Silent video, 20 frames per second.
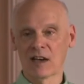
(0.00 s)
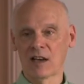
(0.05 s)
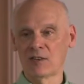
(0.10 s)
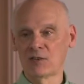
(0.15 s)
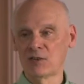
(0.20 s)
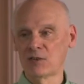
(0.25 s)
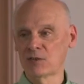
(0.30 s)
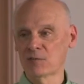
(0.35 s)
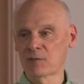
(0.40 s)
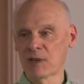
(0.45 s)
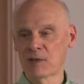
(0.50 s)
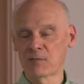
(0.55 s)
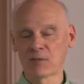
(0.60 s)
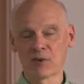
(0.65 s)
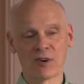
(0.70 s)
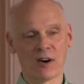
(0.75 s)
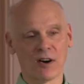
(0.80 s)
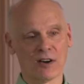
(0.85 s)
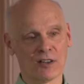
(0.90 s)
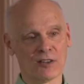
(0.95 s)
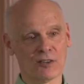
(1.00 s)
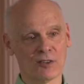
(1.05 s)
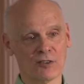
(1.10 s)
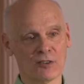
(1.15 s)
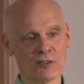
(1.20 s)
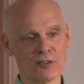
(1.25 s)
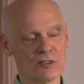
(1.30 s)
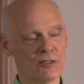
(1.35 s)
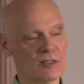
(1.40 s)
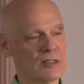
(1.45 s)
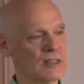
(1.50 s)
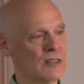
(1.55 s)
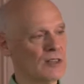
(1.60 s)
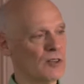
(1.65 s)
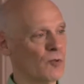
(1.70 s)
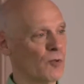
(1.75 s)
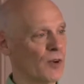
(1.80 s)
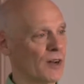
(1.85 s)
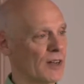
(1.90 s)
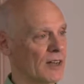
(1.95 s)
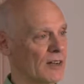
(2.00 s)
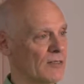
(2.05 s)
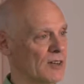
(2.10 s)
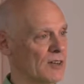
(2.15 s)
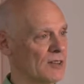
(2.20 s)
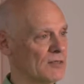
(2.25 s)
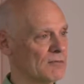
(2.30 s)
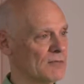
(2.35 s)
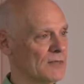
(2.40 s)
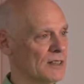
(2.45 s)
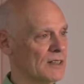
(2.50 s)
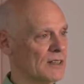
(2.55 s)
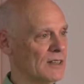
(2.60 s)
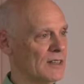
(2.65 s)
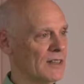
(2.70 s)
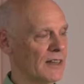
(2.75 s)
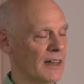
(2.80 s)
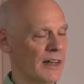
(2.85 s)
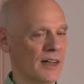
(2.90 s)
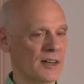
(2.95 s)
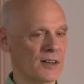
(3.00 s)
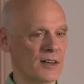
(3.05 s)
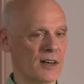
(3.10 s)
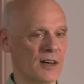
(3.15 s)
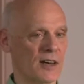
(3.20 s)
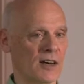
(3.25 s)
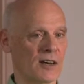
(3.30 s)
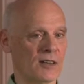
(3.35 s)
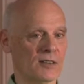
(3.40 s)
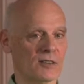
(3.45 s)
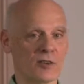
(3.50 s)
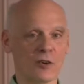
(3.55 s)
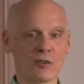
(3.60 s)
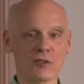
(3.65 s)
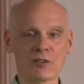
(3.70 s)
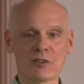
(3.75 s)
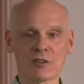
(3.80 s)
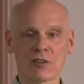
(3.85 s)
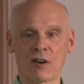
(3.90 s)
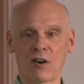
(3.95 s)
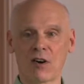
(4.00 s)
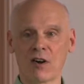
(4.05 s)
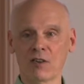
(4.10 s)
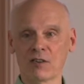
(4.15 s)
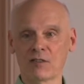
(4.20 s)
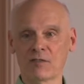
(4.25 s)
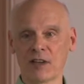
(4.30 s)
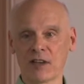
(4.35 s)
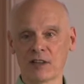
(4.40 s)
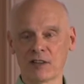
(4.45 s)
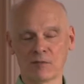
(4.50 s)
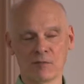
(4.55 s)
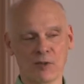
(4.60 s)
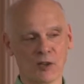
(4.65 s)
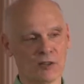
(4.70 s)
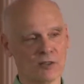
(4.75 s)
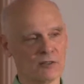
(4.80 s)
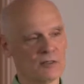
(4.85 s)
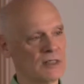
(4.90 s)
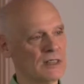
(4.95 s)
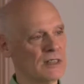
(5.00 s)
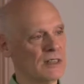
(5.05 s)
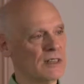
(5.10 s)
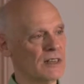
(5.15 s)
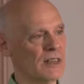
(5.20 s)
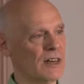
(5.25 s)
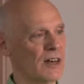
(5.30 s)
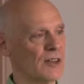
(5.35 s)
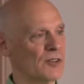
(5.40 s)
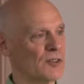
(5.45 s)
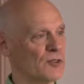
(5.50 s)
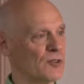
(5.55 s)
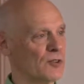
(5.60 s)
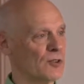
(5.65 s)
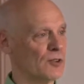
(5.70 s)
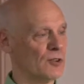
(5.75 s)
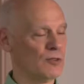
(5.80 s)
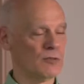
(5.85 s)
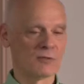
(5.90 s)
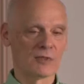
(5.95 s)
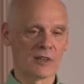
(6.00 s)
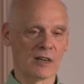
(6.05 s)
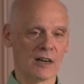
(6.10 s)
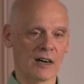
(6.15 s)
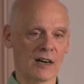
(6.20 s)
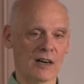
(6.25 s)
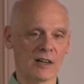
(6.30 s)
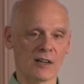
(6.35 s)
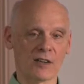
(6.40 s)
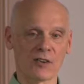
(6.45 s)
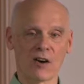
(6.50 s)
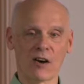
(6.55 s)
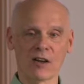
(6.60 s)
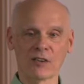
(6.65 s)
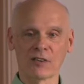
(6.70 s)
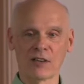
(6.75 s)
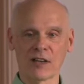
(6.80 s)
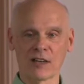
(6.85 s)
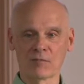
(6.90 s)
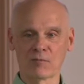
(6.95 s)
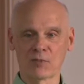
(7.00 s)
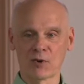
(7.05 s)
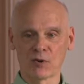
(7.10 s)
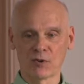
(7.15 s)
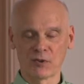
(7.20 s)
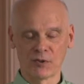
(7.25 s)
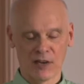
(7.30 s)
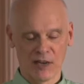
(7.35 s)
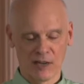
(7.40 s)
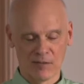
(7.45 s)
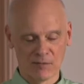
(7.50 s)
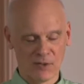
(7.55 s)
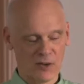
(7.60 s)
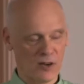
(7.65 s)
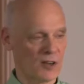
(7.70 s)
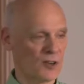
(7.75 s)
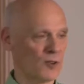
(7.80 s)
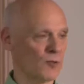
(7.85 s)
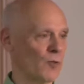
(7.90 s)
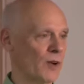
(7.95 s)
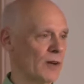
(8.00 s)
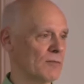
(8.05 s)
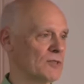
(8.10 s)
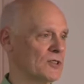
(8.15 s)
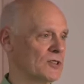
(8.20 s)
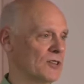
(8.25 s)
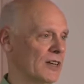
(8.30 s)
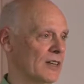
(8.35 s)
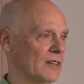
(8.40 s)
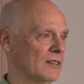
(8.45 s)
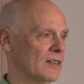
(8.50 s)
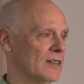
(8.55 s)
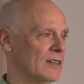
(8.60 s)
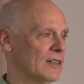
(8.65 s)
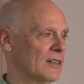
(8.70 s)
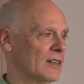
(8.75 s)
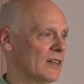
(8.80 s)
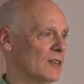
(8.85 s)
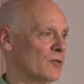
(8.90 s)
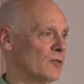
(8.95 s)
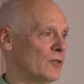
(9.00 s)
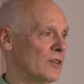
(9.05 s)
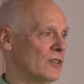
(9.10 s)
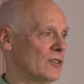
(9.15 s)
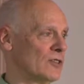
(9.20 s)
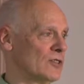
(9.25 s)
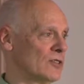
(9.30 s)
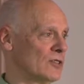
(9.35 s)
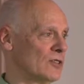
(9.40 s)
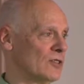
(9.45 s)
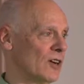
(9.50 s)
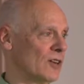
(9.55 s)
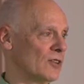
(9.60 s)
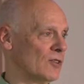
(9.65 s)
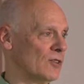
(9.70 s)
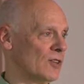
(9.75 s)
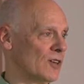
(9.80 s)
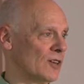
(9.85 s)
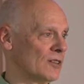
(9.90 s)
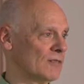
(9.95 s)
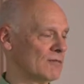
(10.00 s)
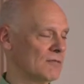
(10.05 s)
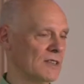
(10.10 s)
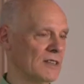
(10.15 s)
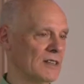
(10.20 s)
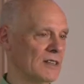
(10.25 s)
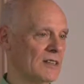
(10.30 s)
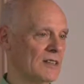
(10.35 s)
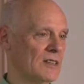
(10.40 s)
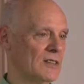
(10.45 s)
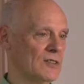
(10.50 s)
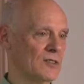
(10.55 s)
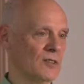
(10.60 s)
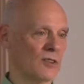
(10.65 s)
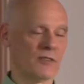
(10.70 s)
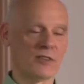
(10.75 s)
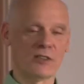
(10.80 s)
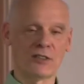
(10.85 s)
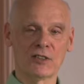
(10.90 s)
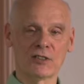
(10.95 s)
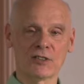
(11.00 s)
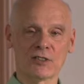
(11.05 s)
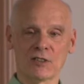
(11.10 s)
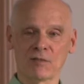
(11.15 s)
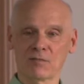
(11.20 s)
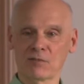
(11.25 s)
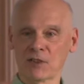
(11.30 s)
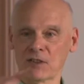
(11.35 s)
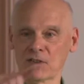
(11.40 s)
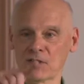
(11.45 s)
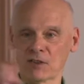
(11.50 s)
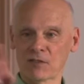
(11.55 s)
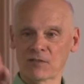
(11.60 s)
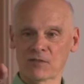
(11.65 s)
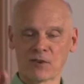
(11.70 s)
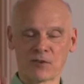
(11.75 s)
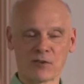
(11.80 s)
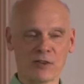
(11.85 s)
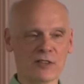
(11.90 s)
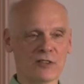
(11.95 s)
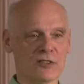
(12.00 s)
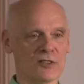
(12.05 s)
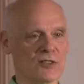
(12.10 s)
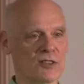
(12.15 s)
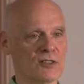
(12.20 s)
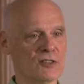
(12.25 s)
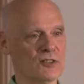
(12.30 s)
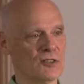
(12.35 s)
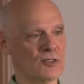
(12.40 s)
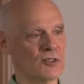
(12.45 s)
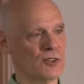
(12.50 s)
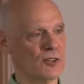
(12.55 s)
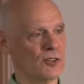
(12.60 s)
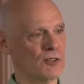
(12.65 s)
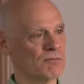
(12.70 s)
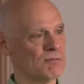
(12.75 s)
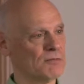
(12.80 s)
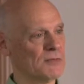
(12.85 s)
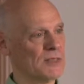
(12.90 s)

newspaper articles, whatever. And those are all available through an online program on our website at reasons.org. So if you just simply look for Reasons Institute,